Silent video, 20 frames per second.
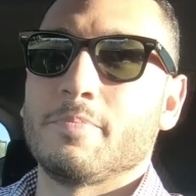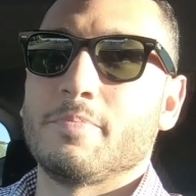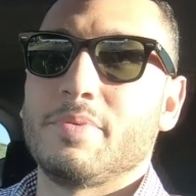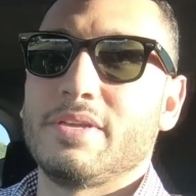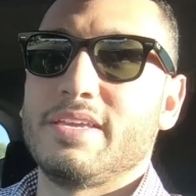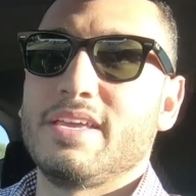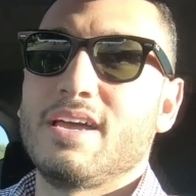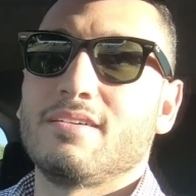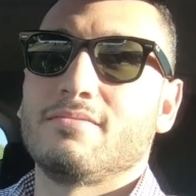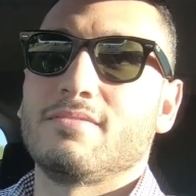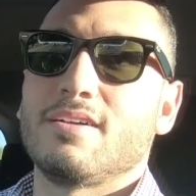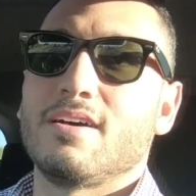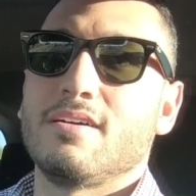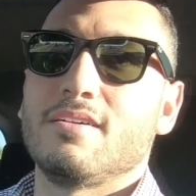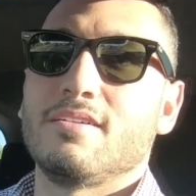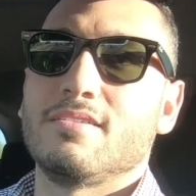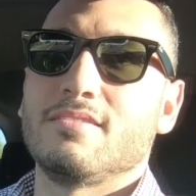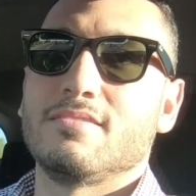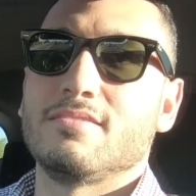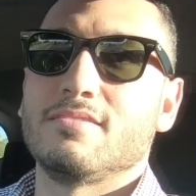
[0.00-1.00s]
But yeah,
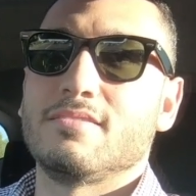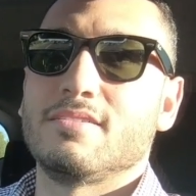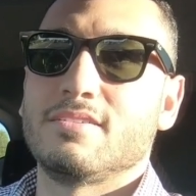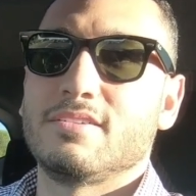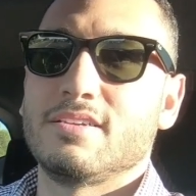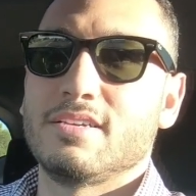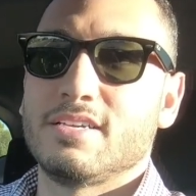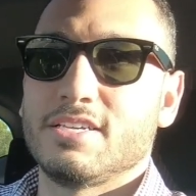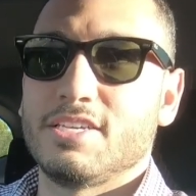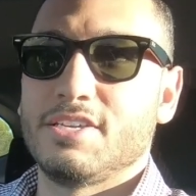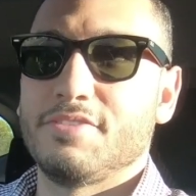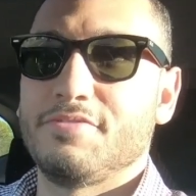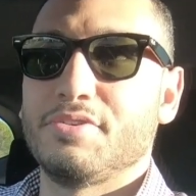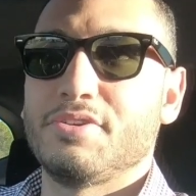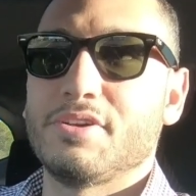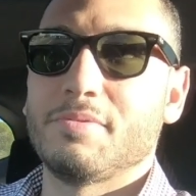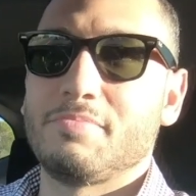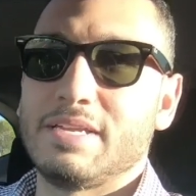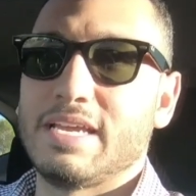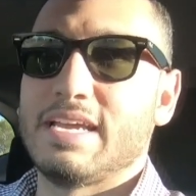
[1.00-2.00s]
I'll give
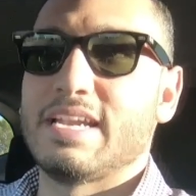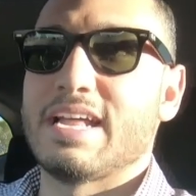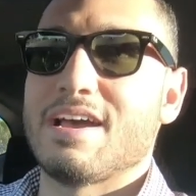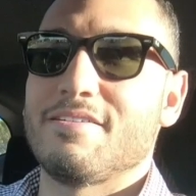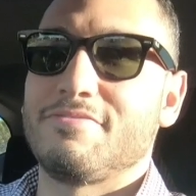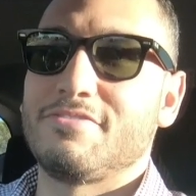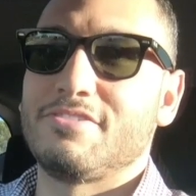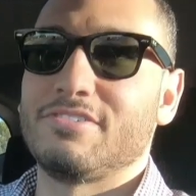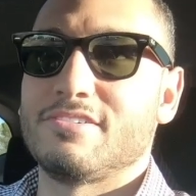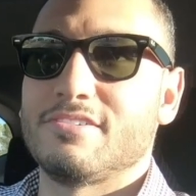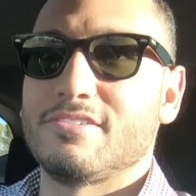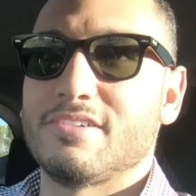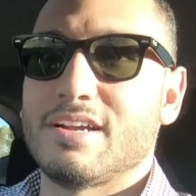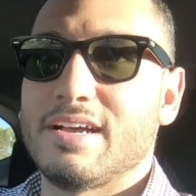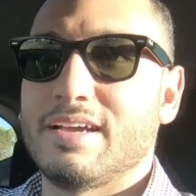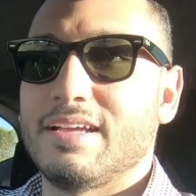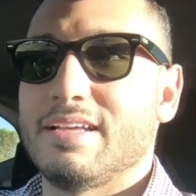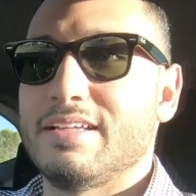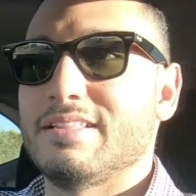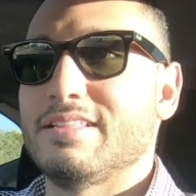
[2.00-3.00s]
you an update after
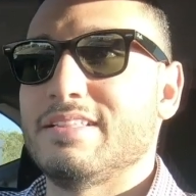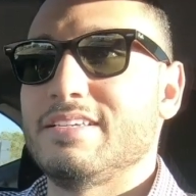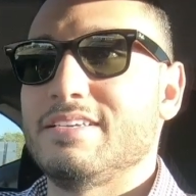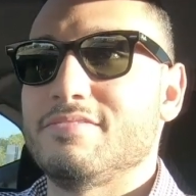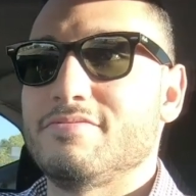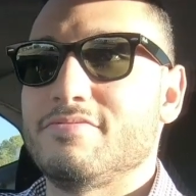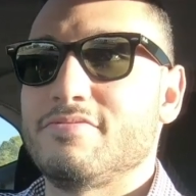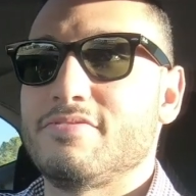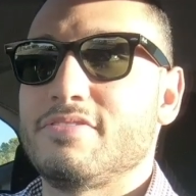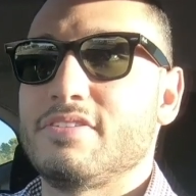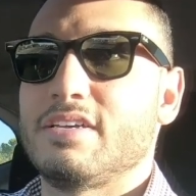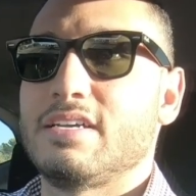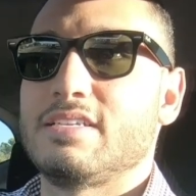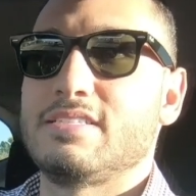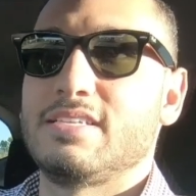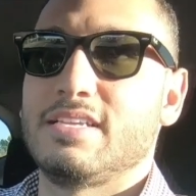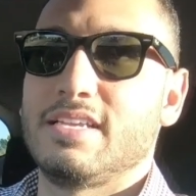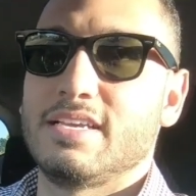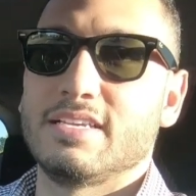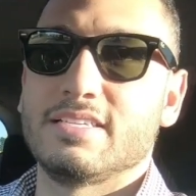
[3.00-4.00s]
I leave
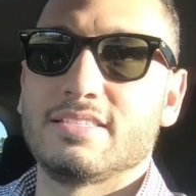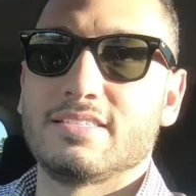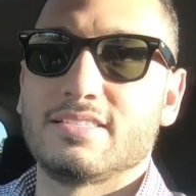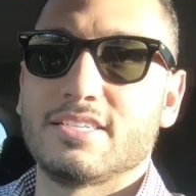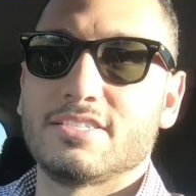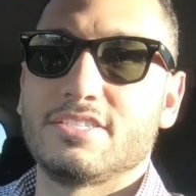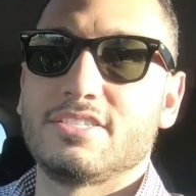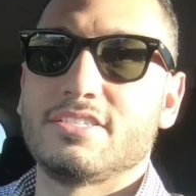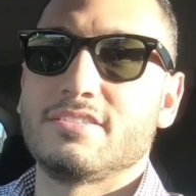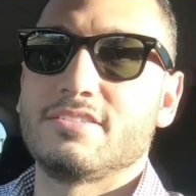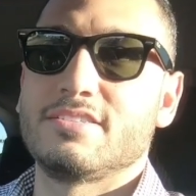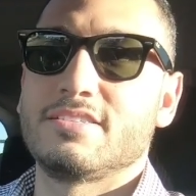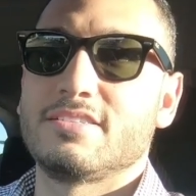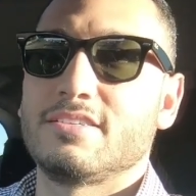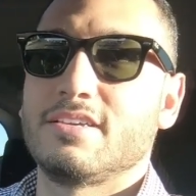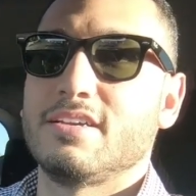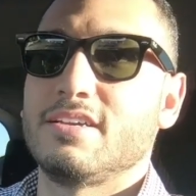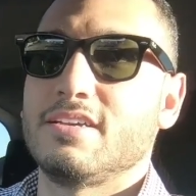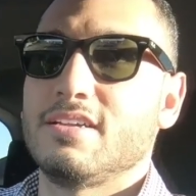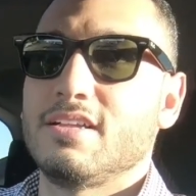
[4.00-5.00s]
today's
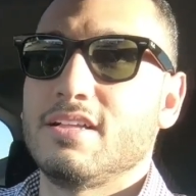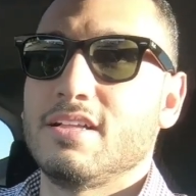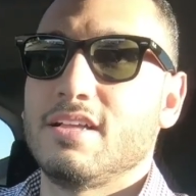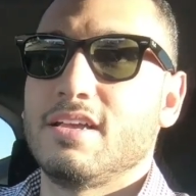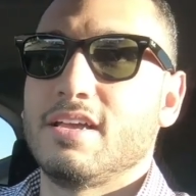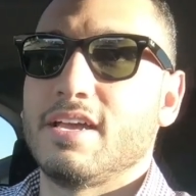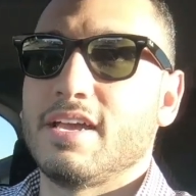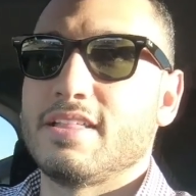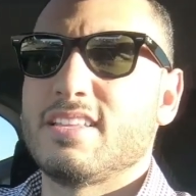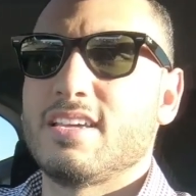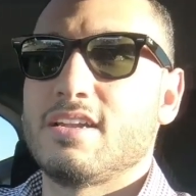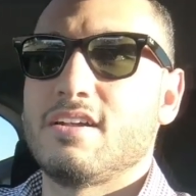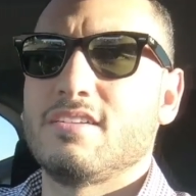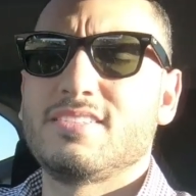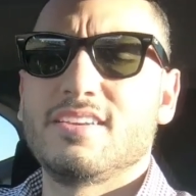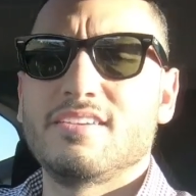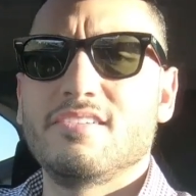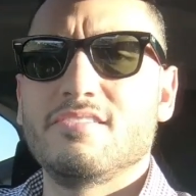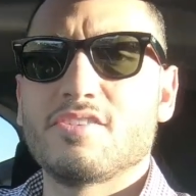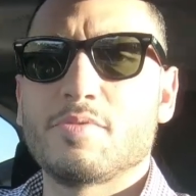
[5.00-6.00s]
sessions, and then I'll
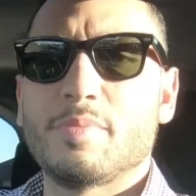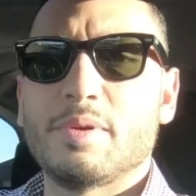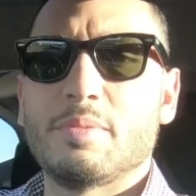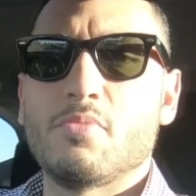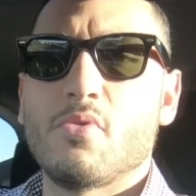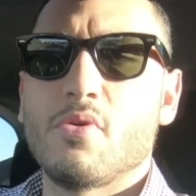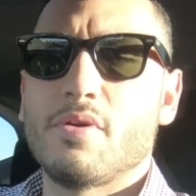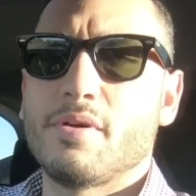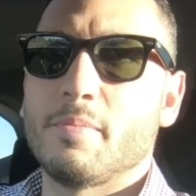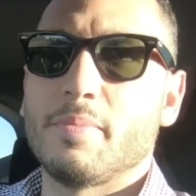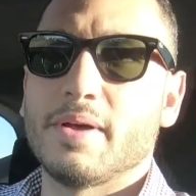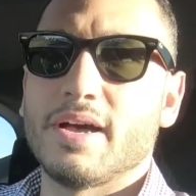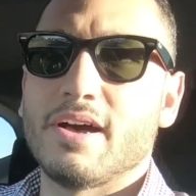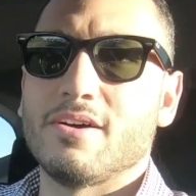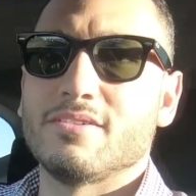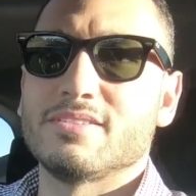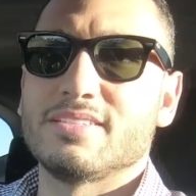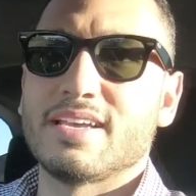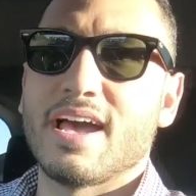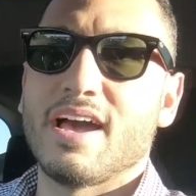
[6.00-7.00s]
tell you a little bit more
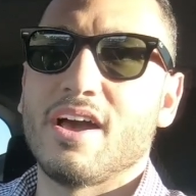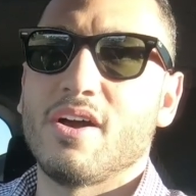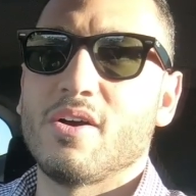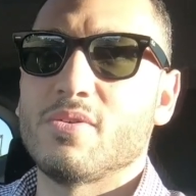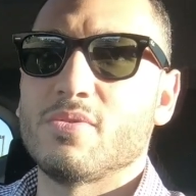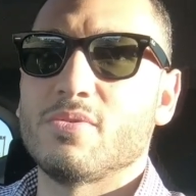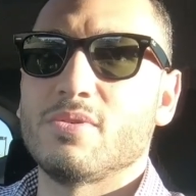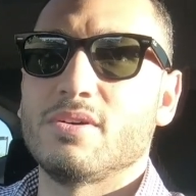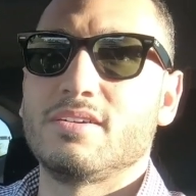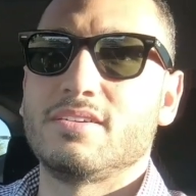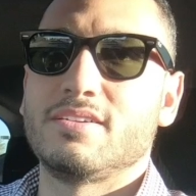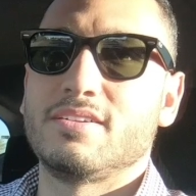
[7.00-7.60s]
about how